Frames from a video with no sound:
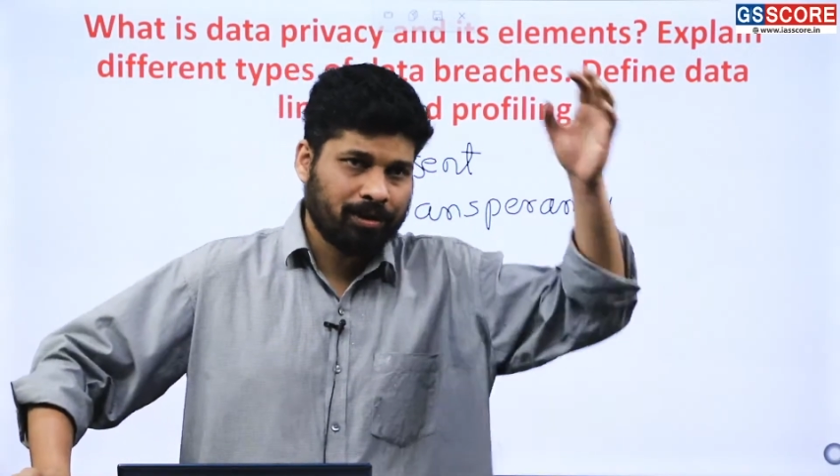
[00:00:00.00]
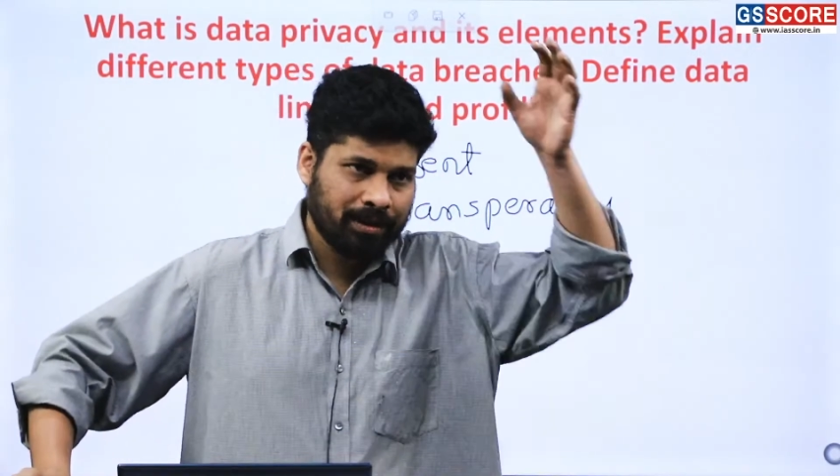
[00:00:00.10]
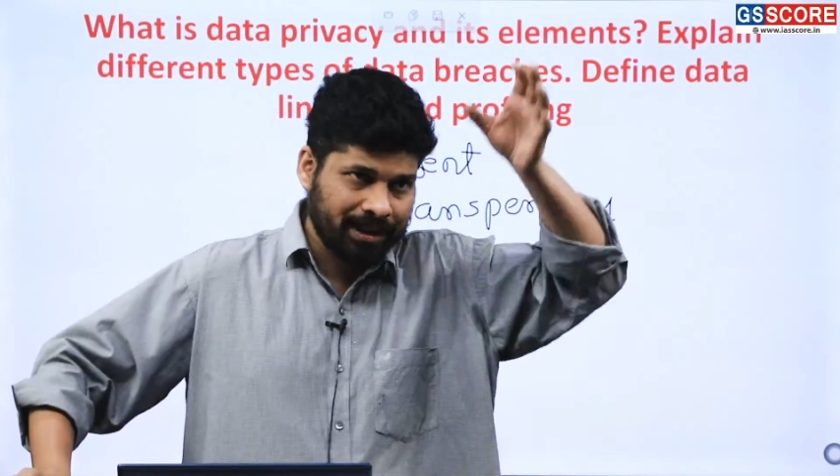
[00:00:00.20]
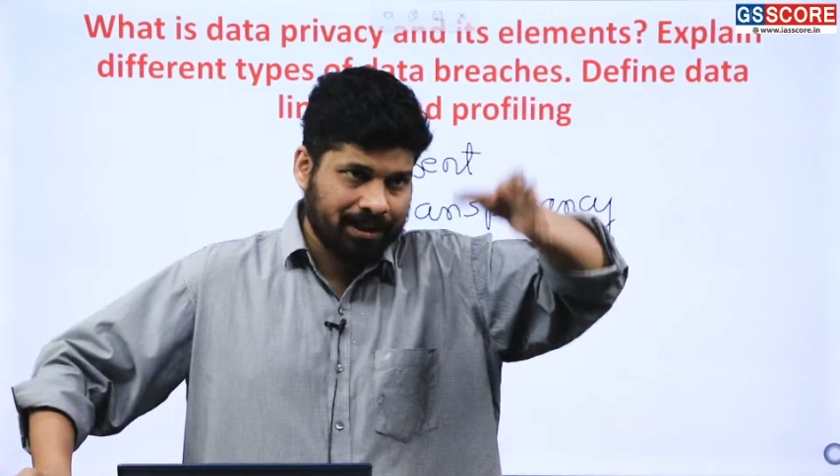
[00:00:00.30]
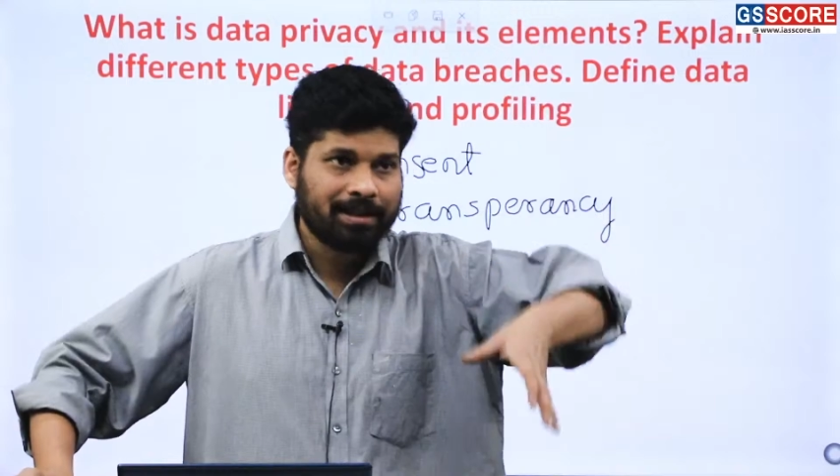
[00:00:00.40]

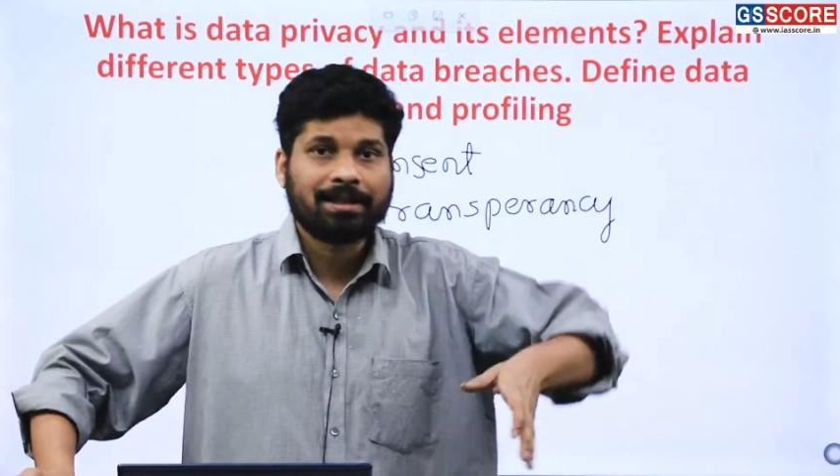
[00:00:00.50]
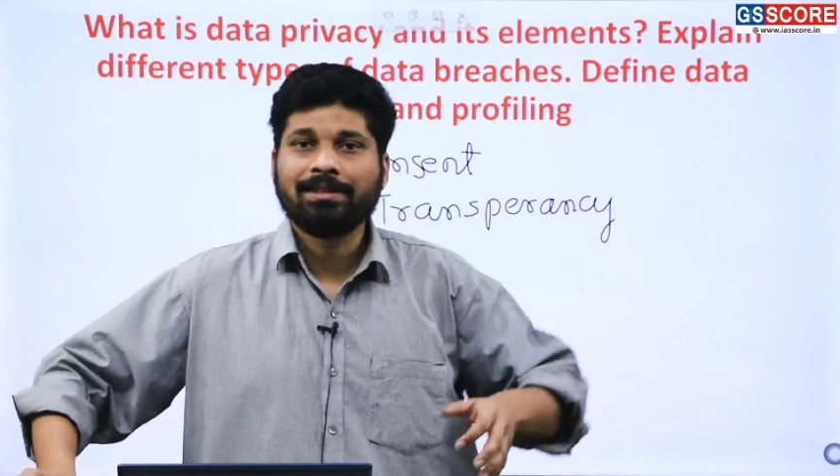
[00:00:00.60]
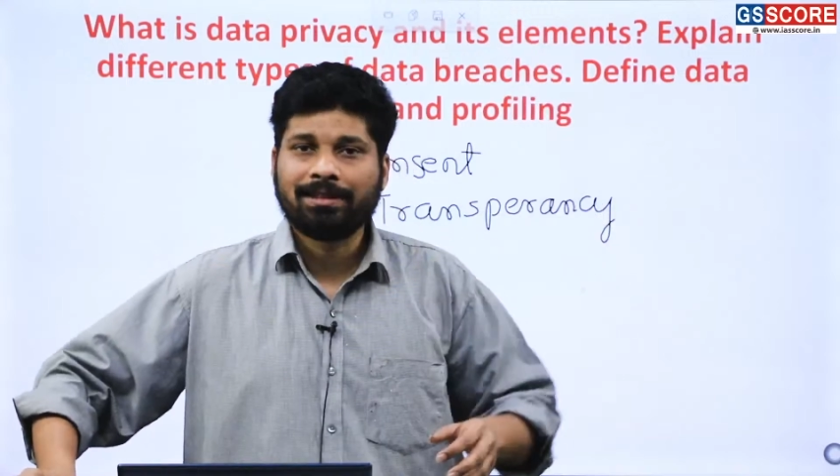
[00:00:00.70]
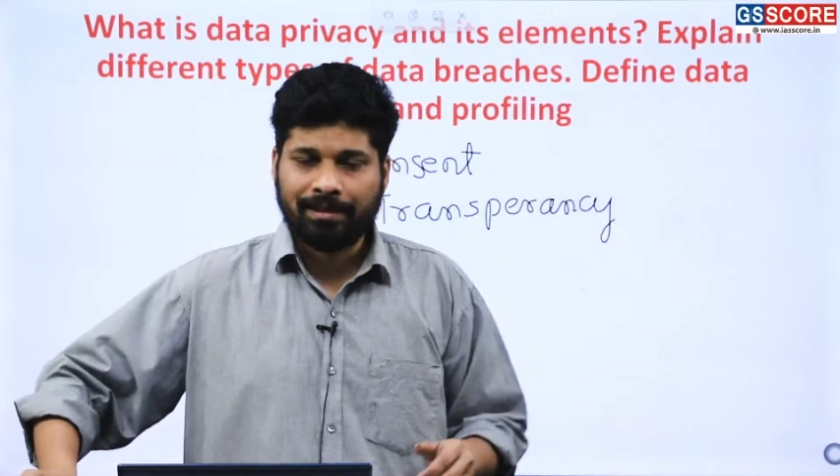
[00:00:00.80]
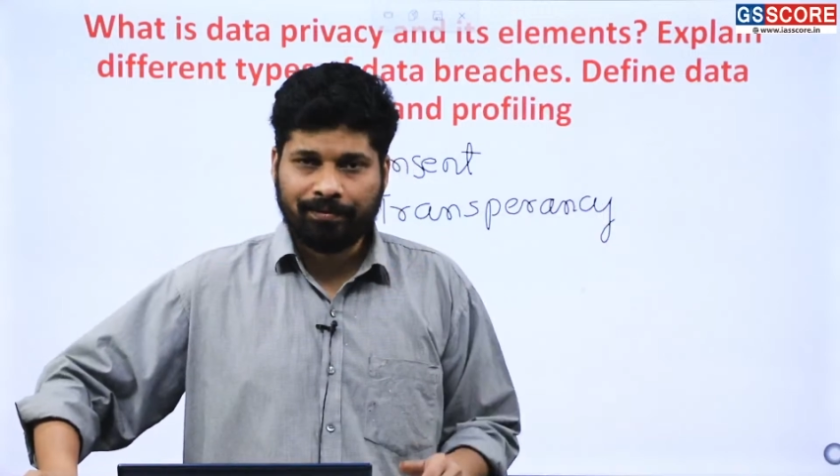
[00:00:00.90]
read that
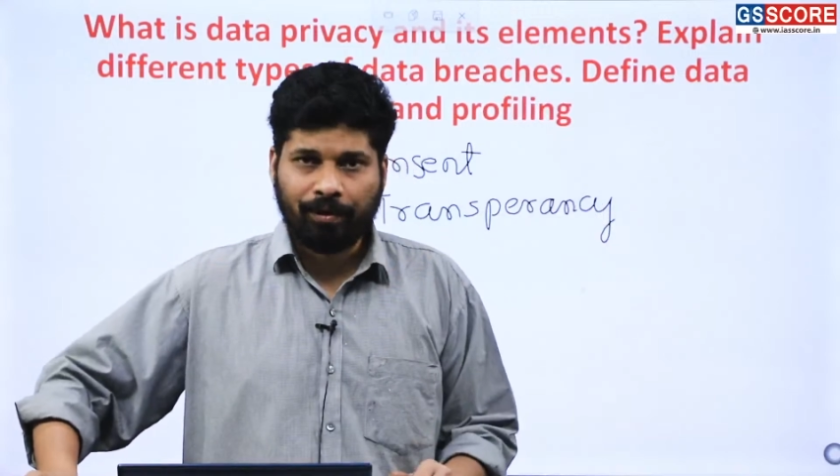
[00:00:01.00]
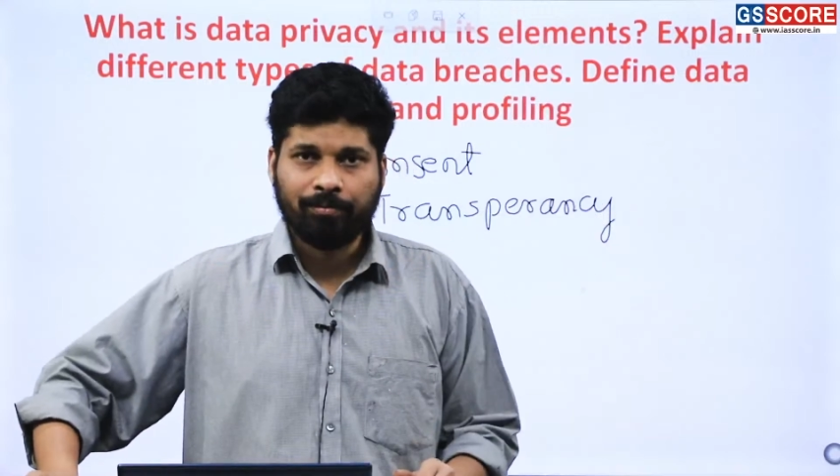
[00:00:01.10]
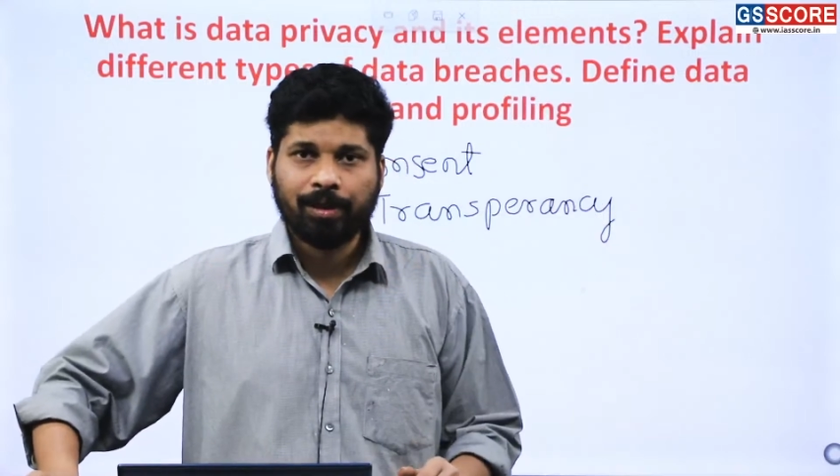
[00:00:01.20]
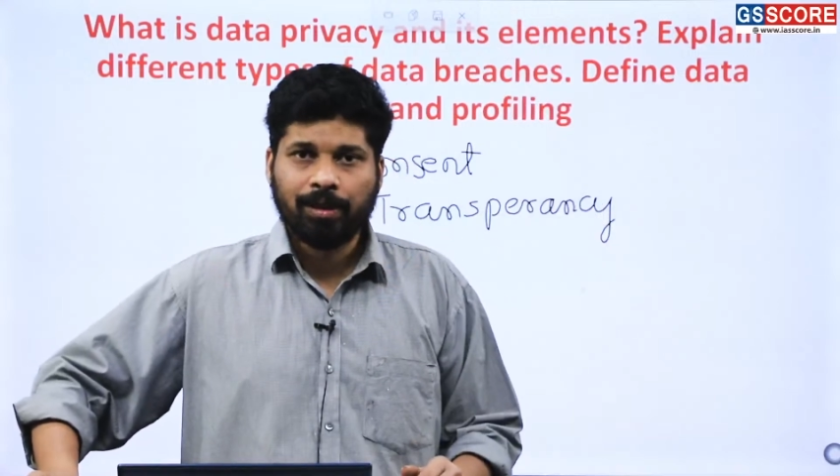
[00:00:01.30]
consent form.